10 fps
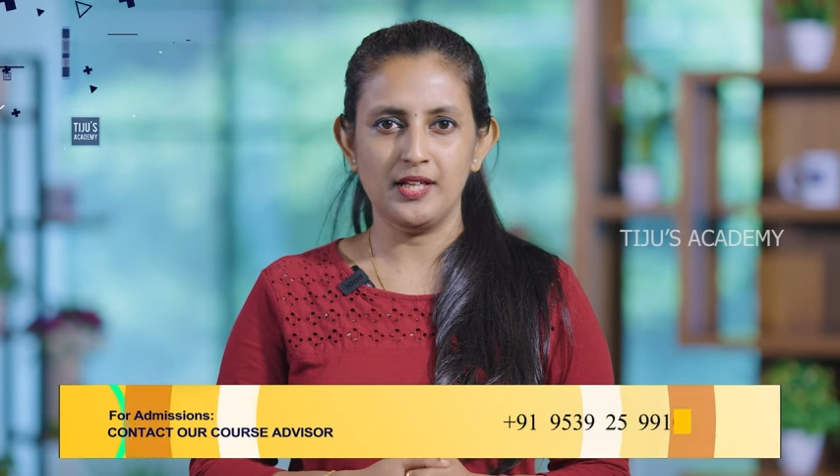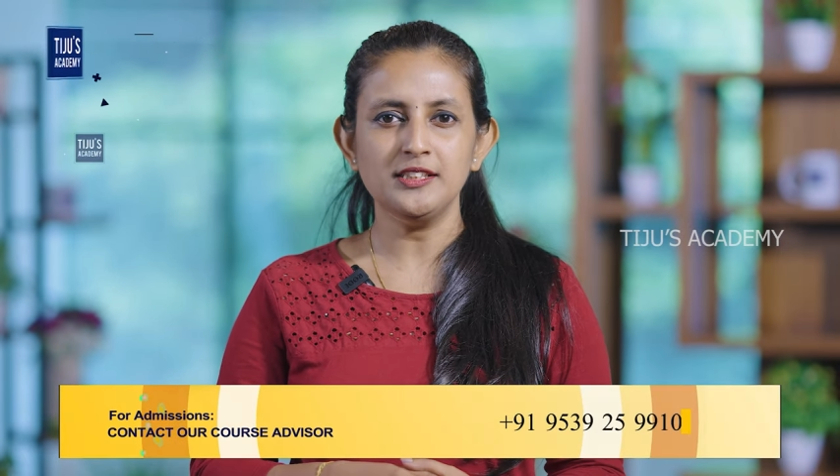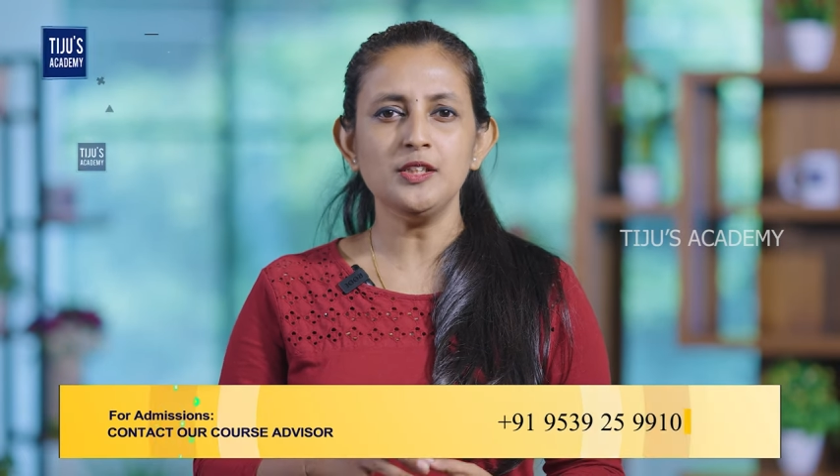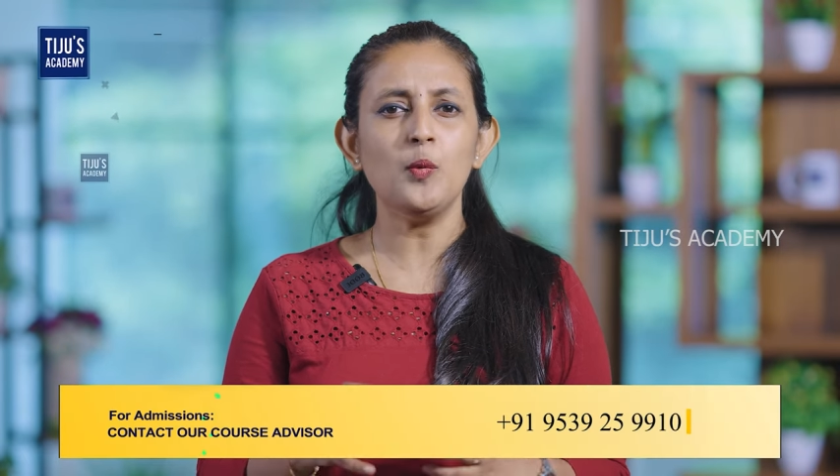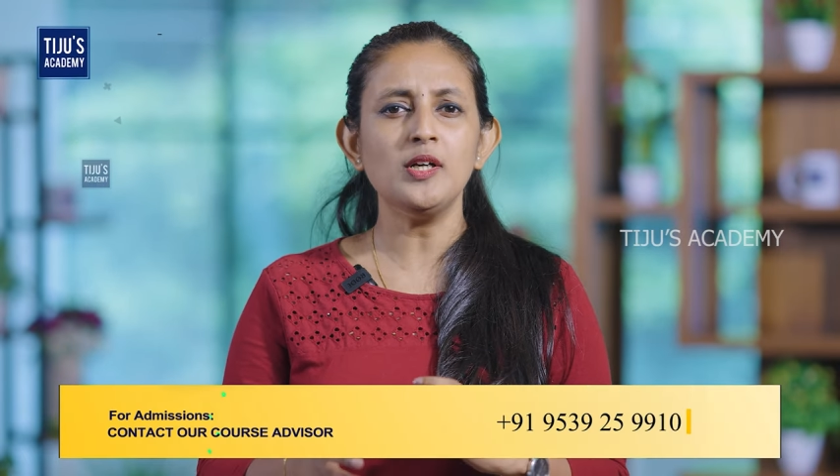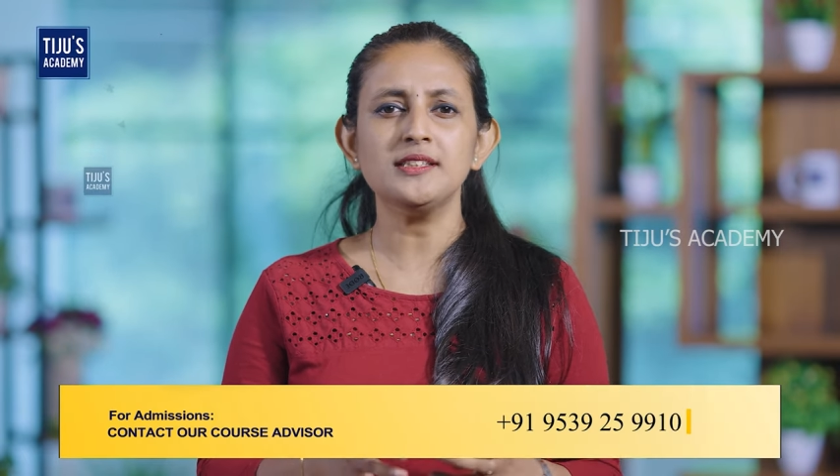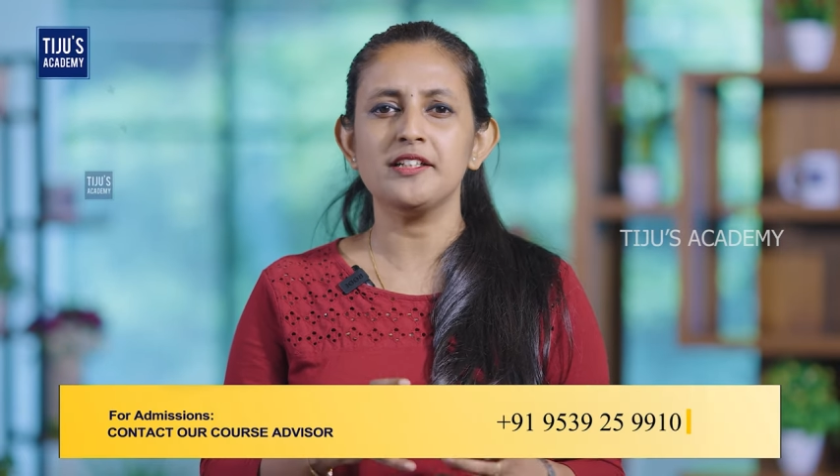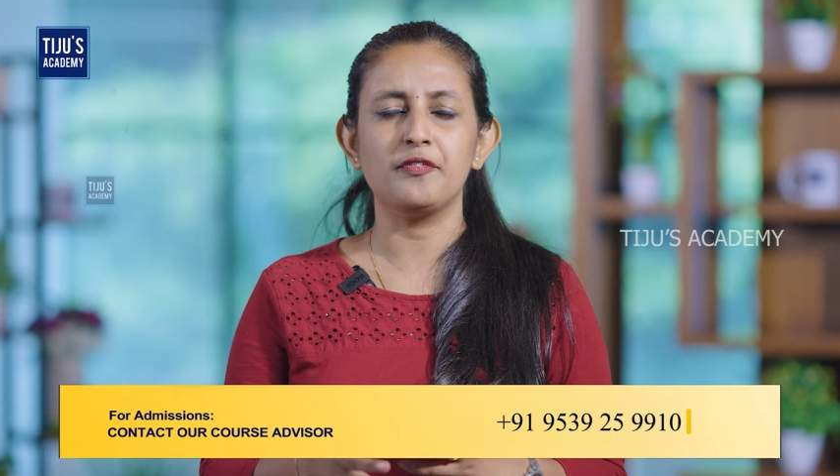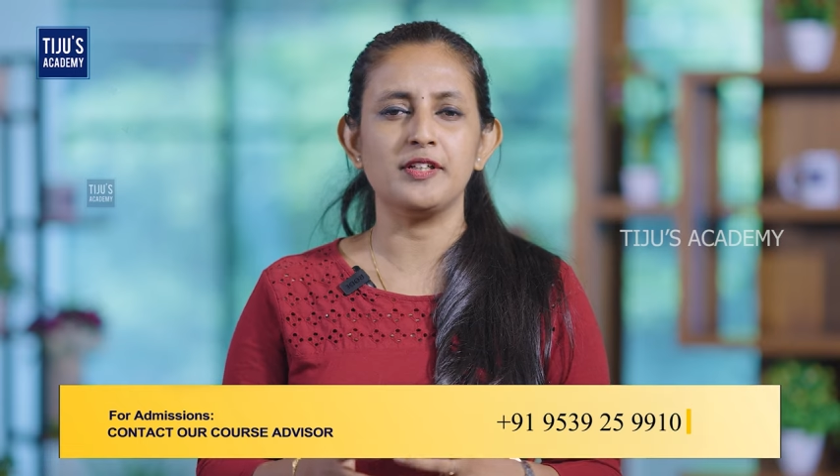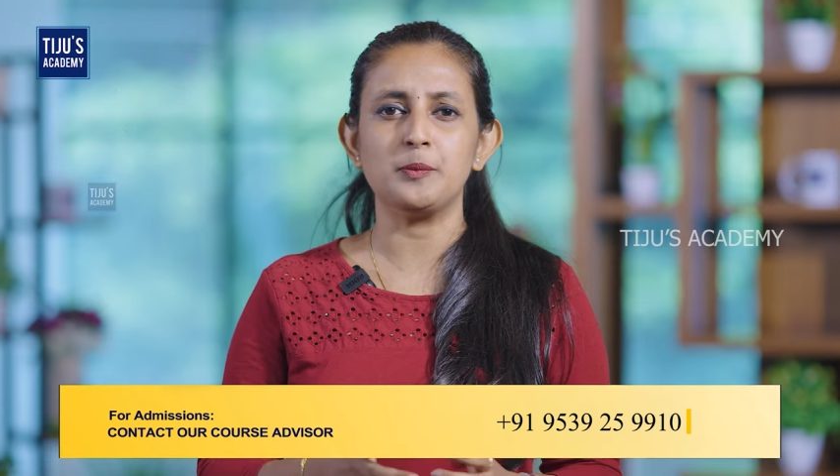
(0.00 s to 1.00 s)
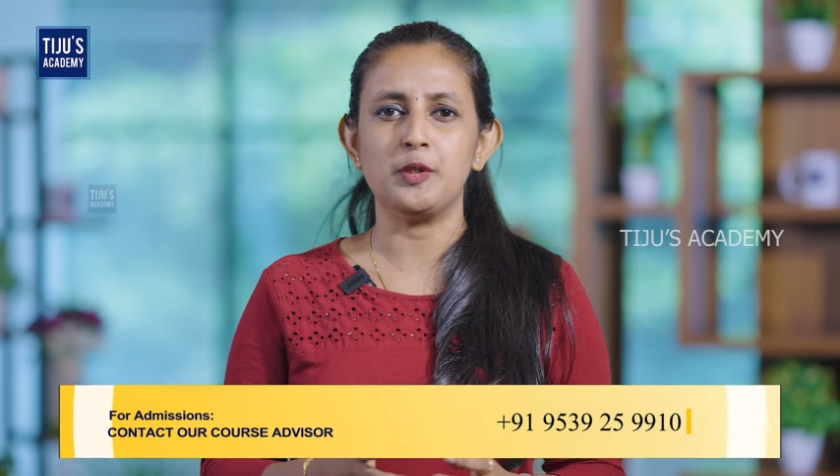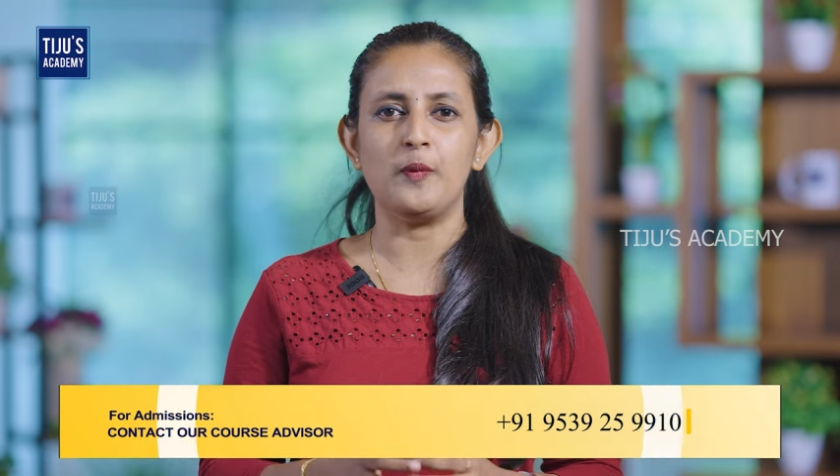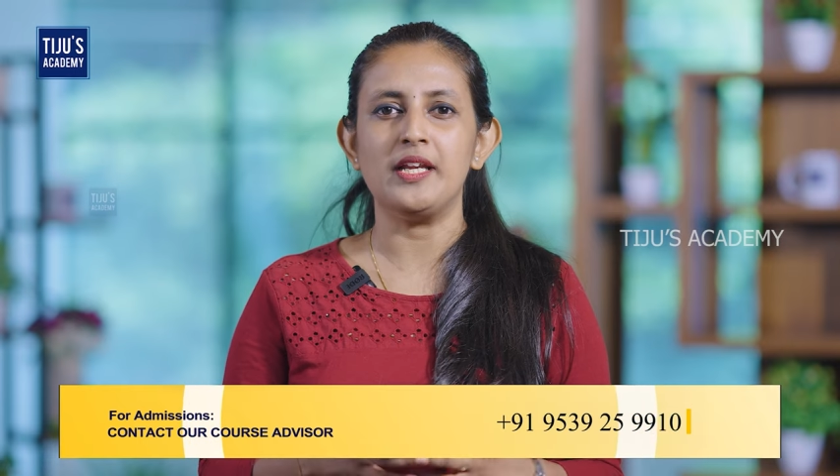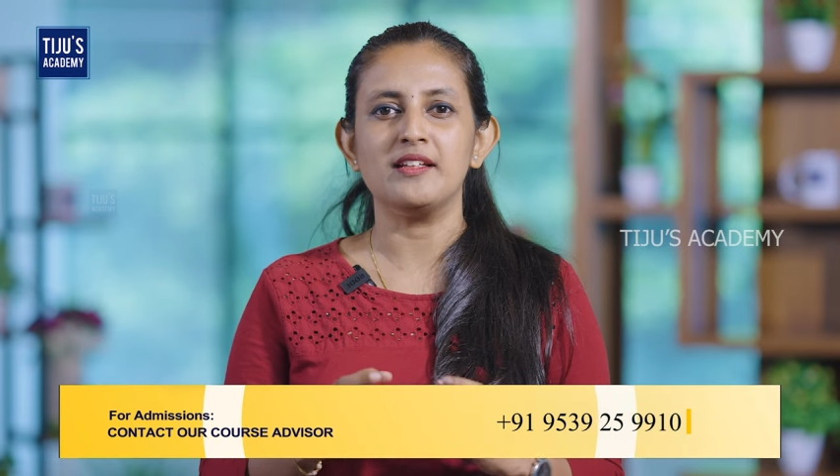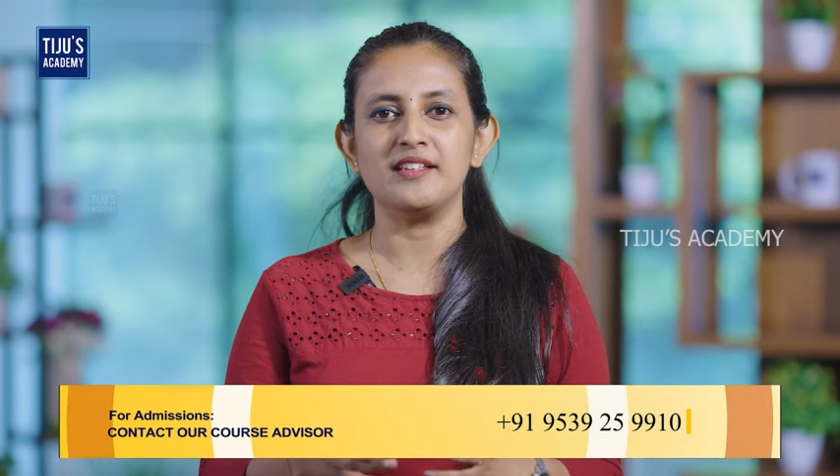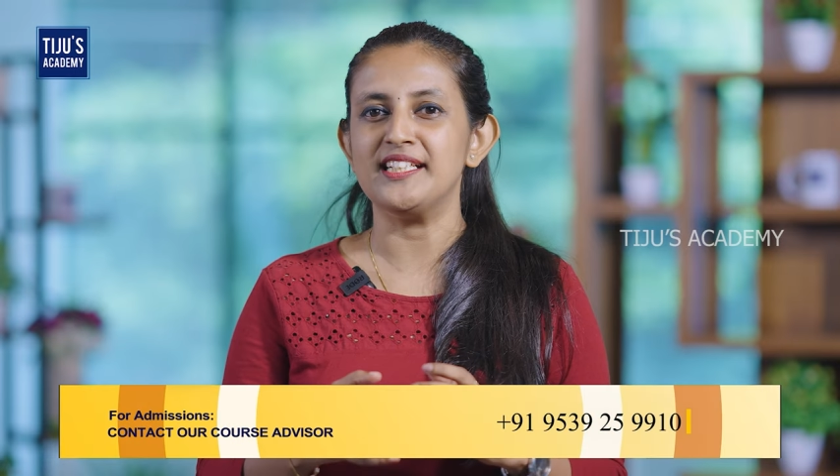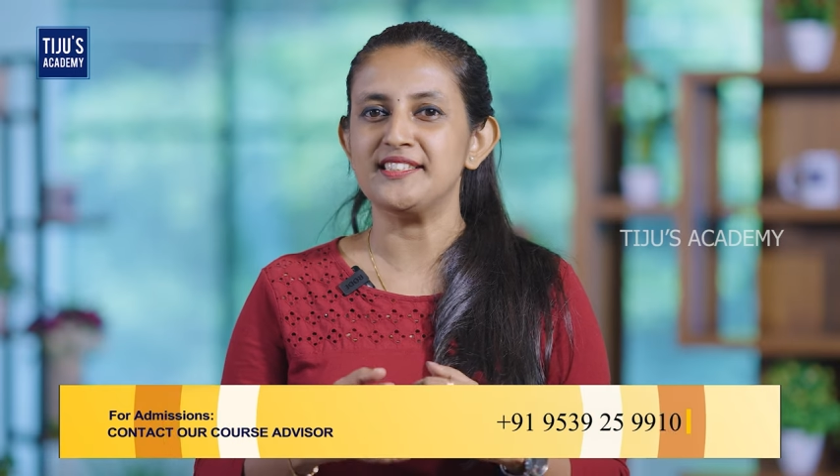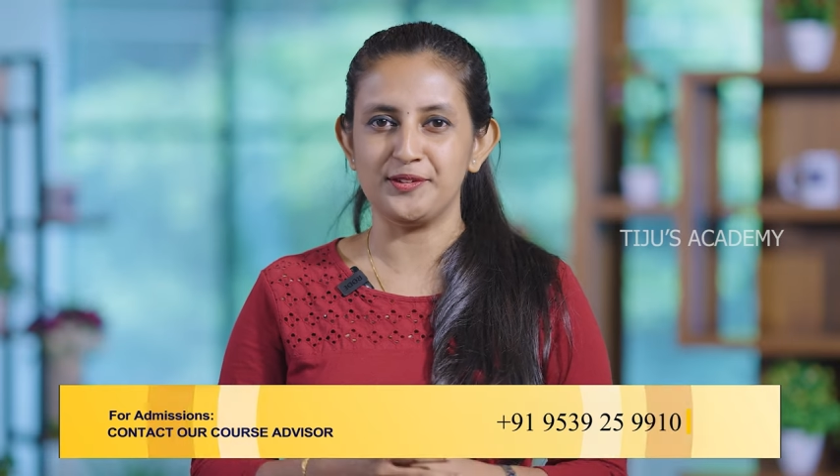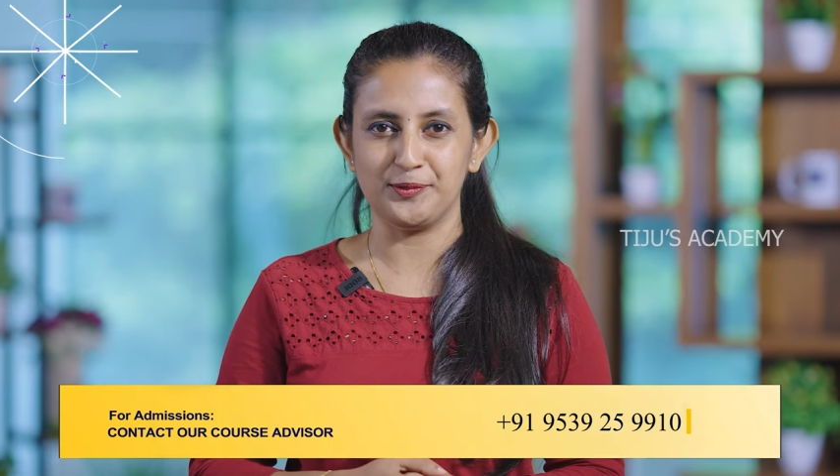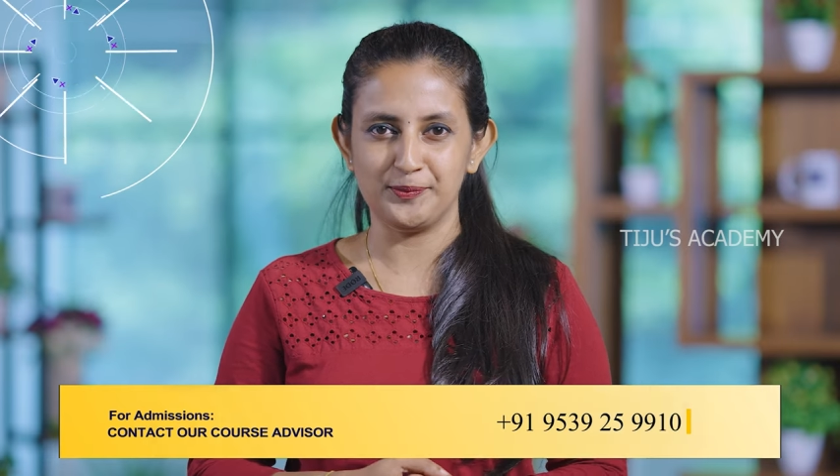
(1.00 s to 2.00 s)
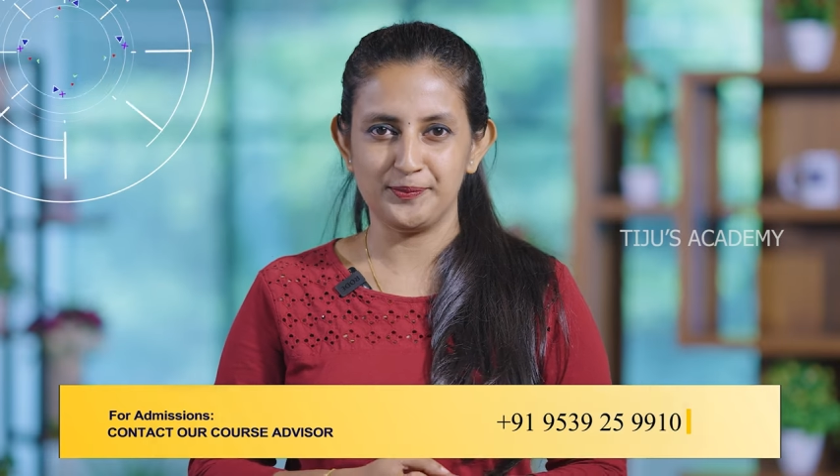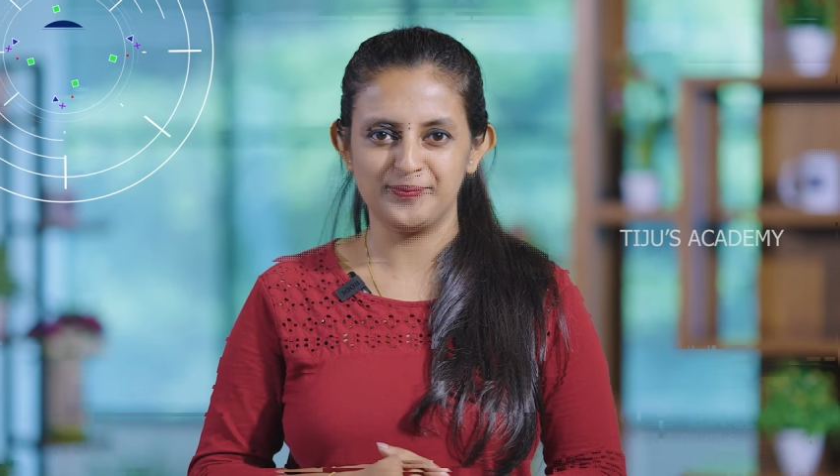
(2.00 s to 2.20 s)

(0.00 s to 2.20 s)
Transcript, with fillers: So what's the difference between these two?